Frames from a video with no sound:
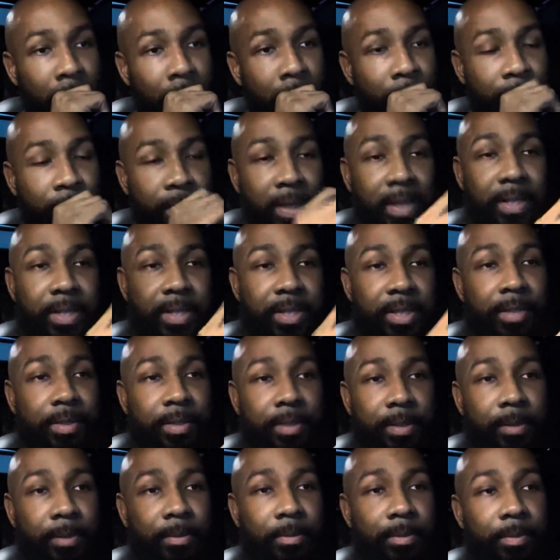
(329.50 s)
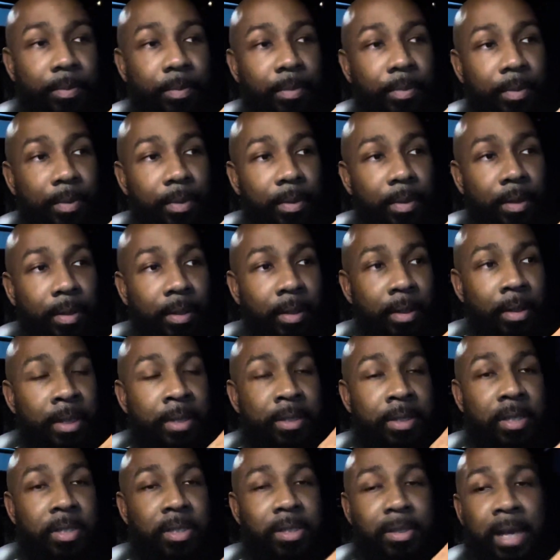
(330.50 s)
This
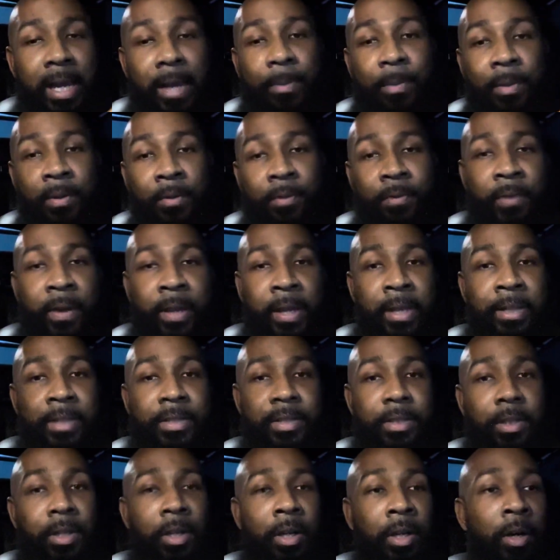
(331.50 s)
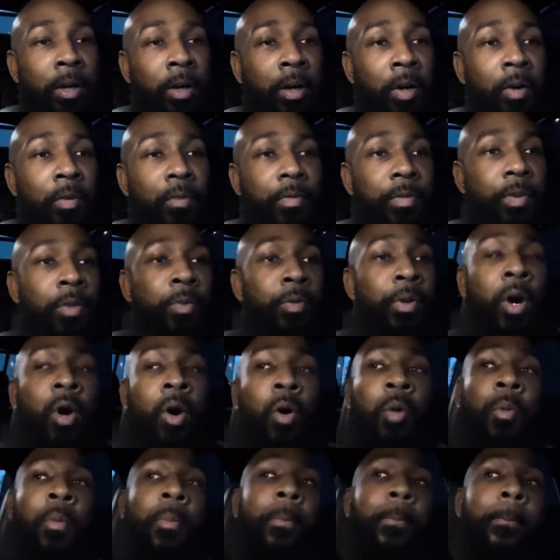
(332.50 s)
is a slap in the face of, you
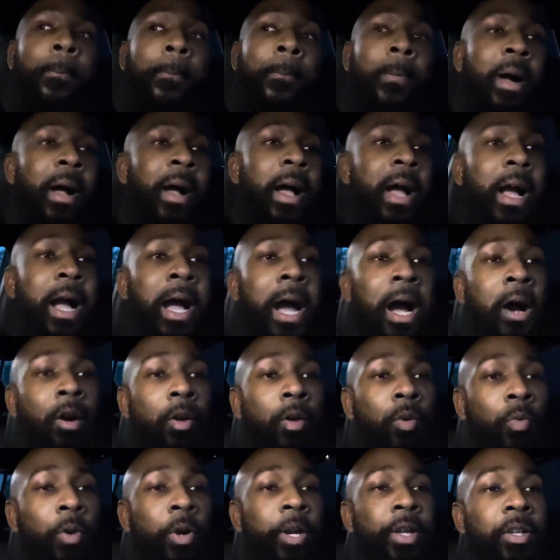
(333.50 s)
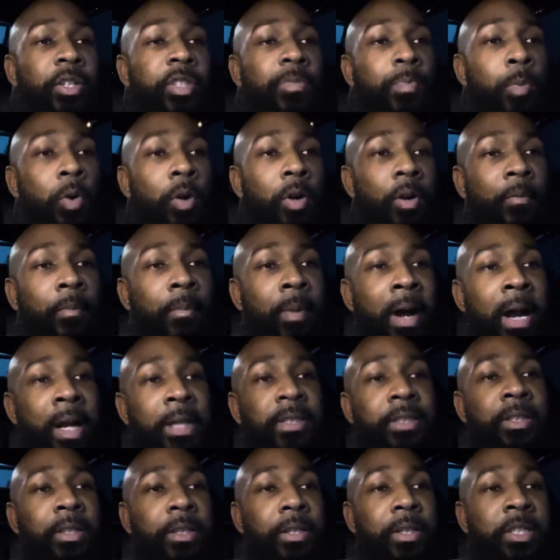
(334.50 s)
know, how great a sport of
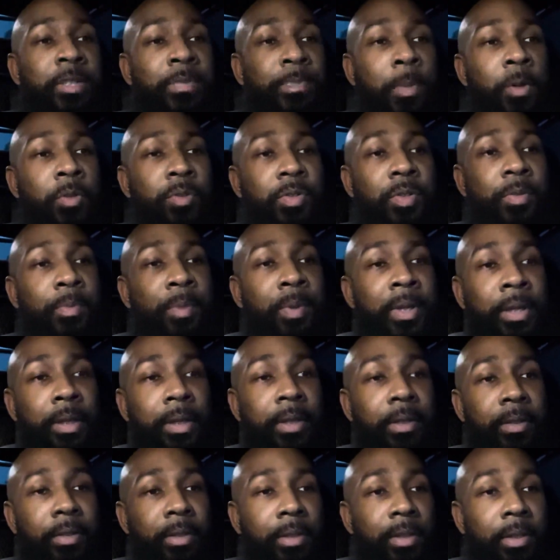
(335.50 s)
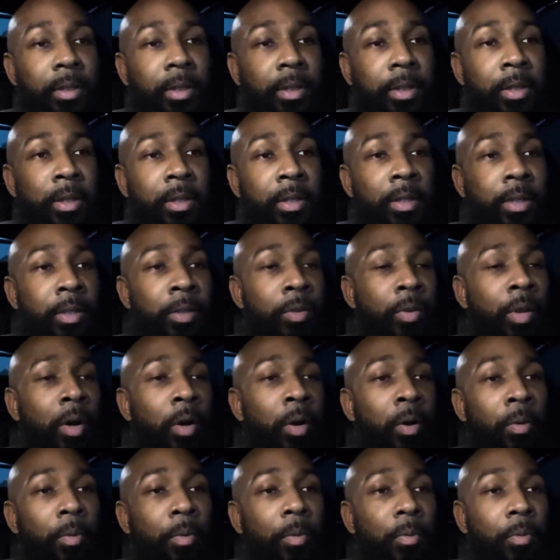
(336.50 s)
boxing is supposed to be. You
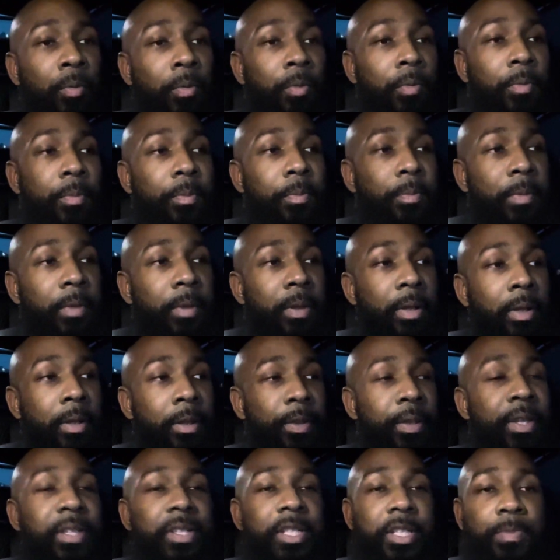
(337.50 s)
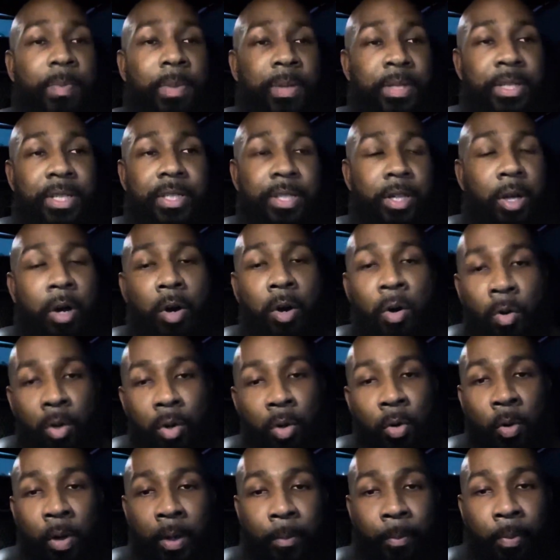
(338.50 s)
know, this has been just an
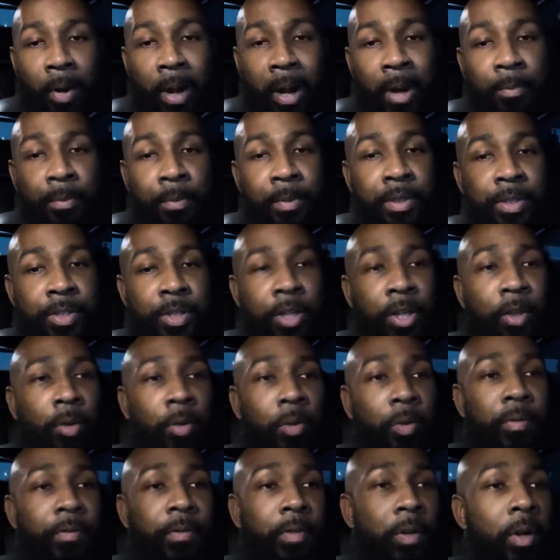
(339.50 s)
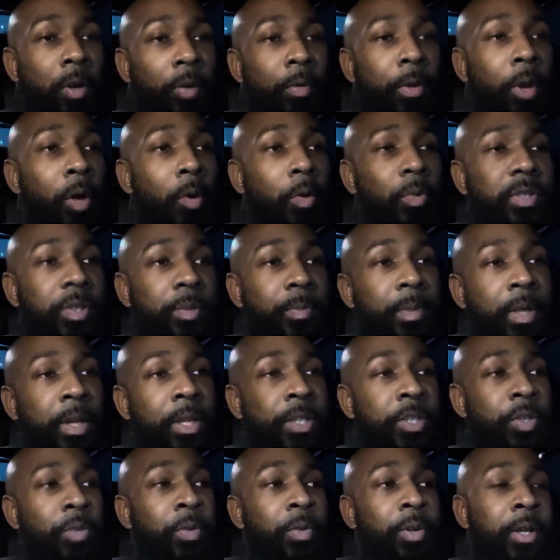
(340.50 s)
ongoing problem in general. If you don't know some
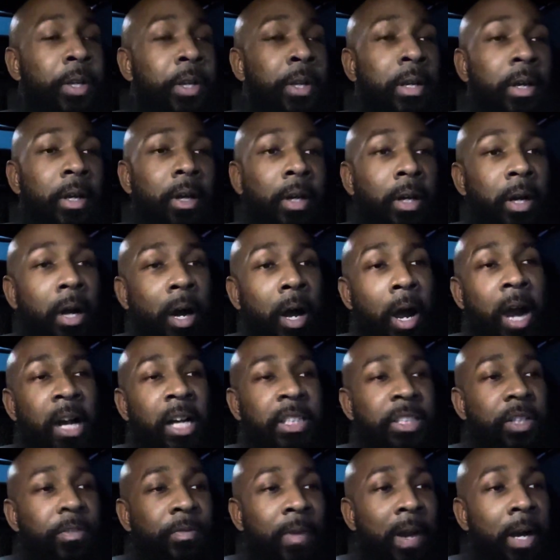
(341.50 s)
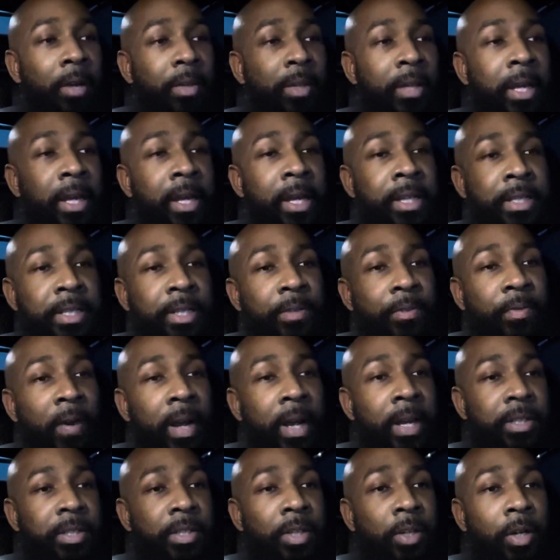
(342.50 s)
history, Oscar Valdez, he
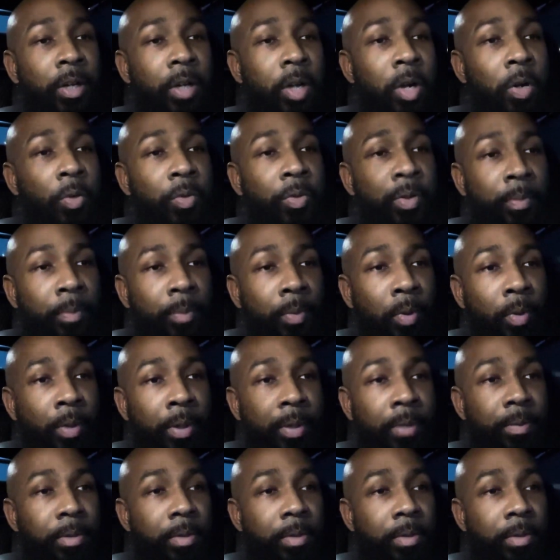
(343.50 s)
fights under Golden Boy,